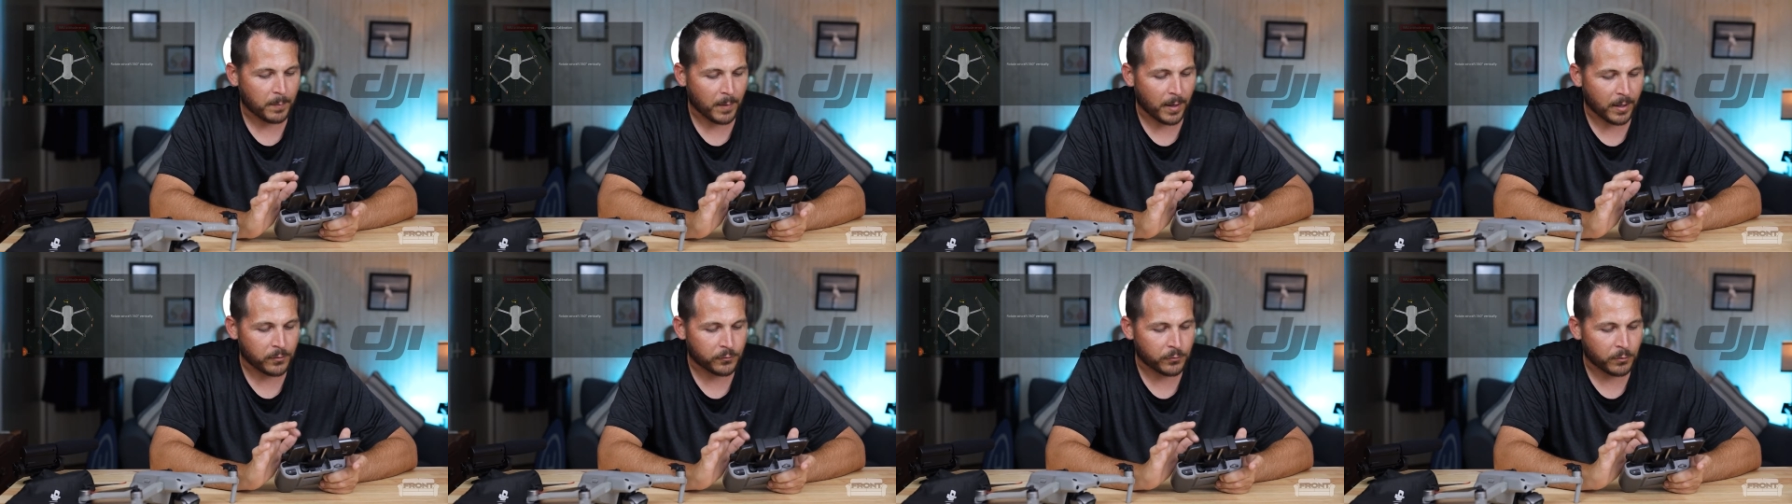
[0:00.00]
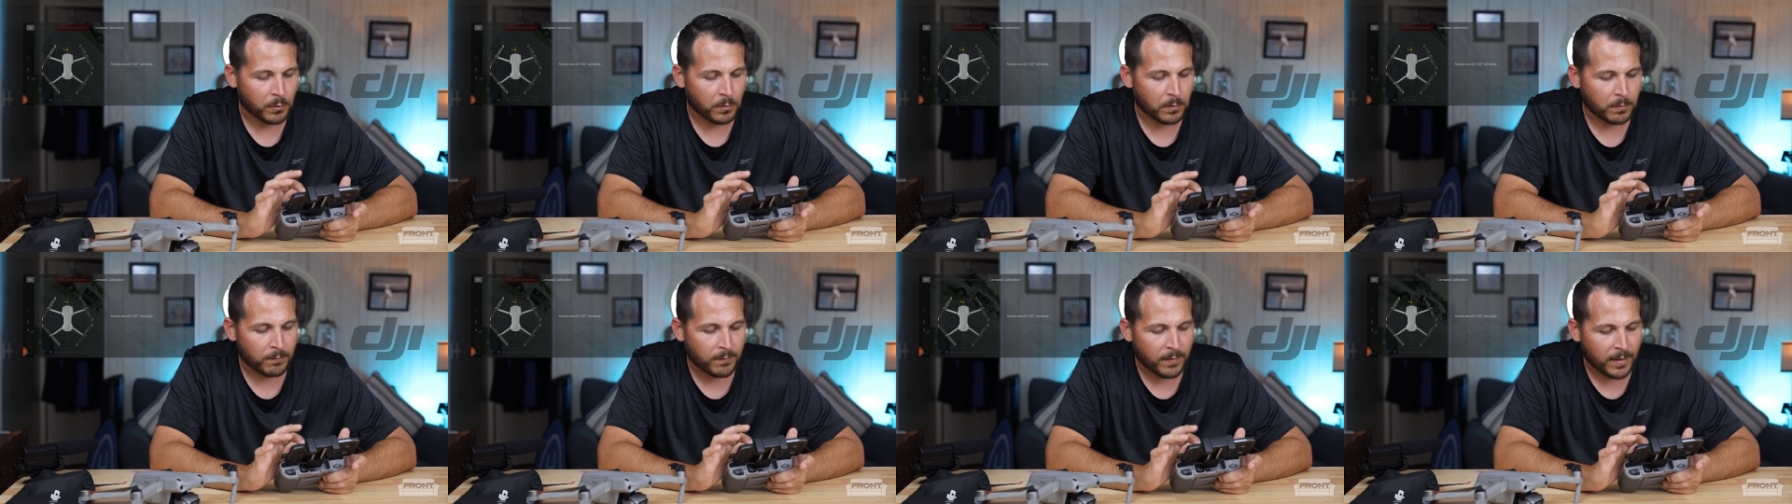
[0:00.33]
My
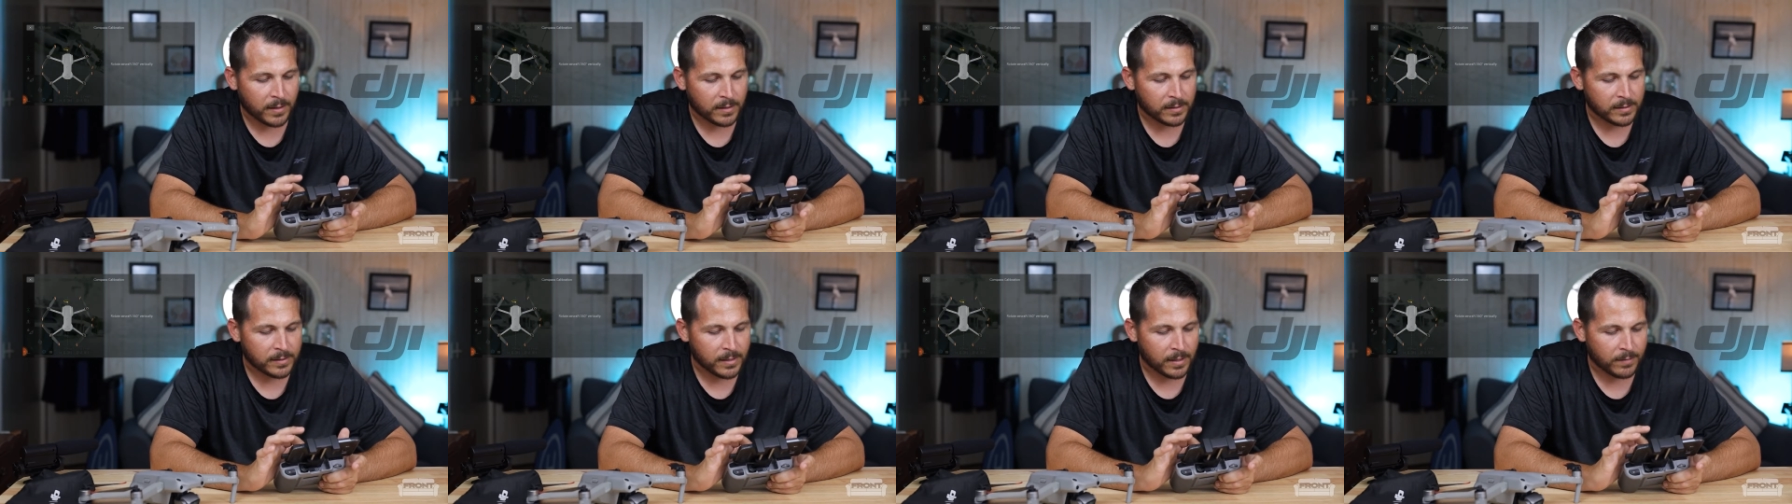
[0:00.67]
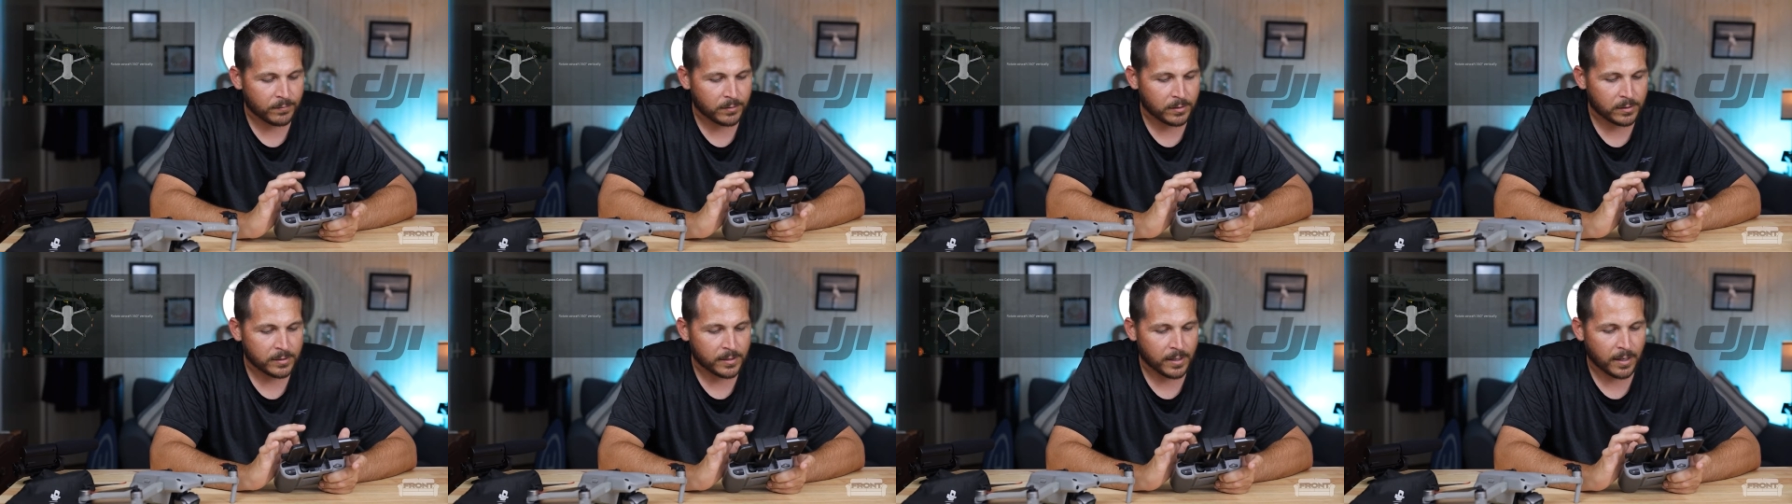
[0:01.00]
Drone, advanced
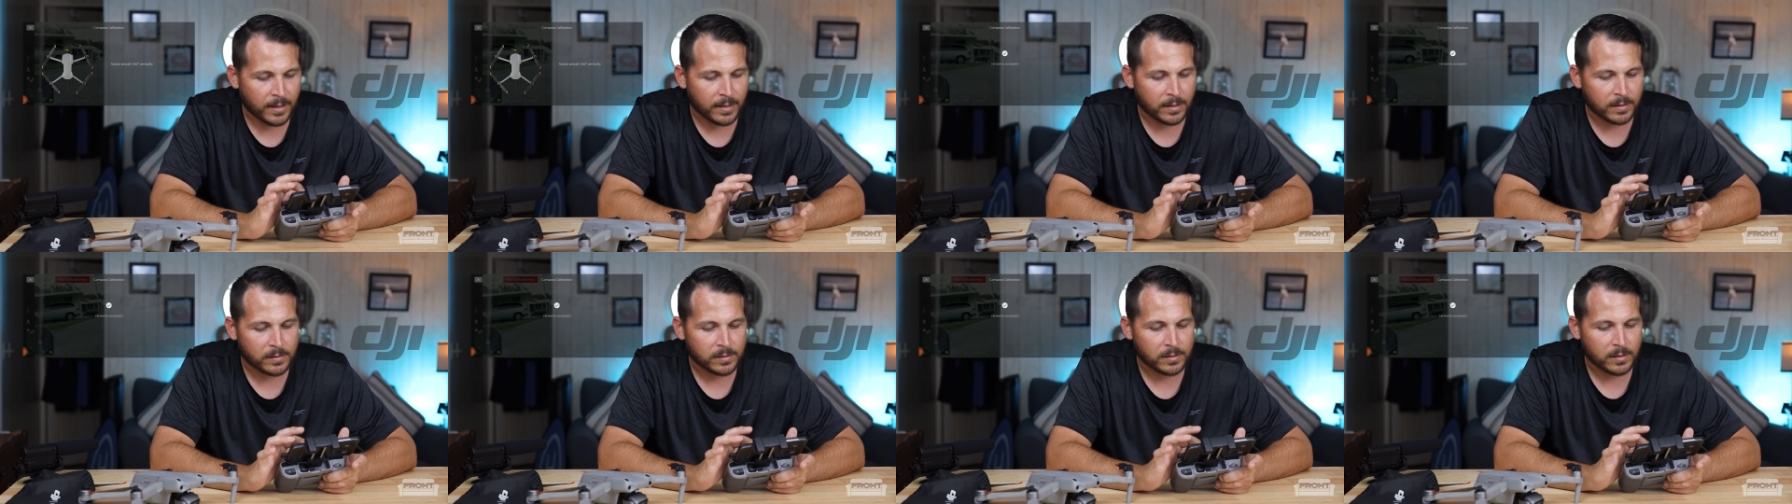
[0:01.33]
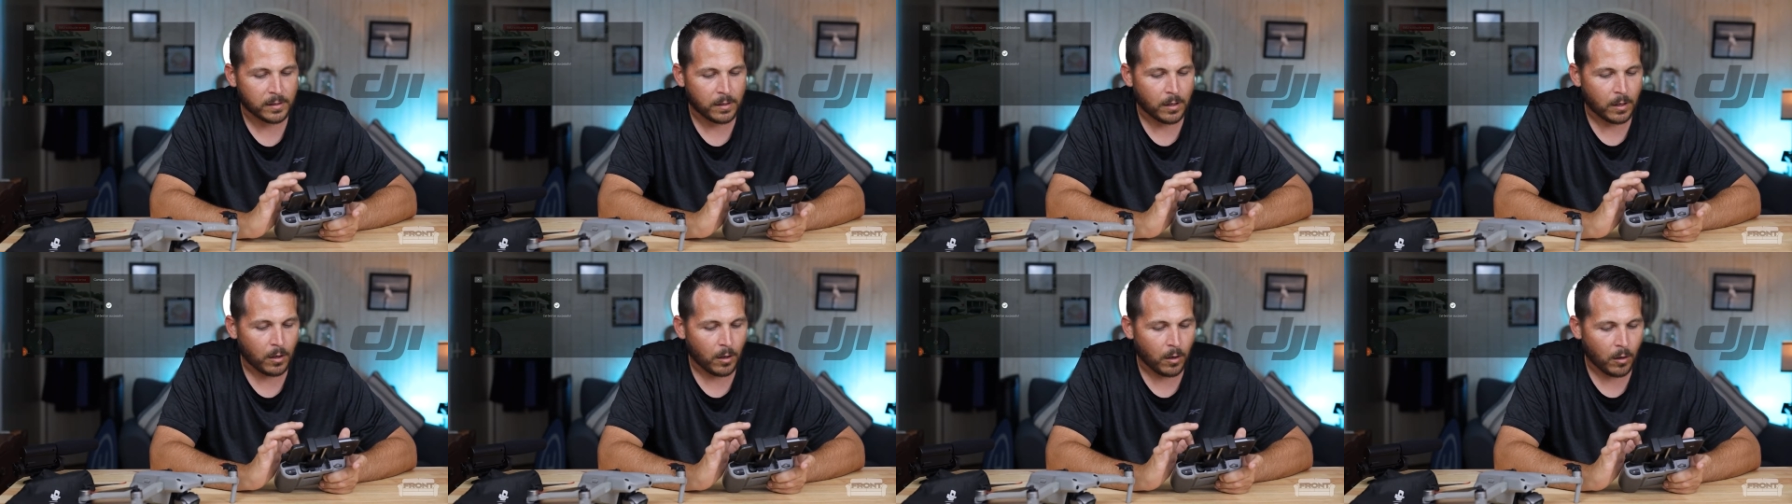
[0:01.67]
safety settings,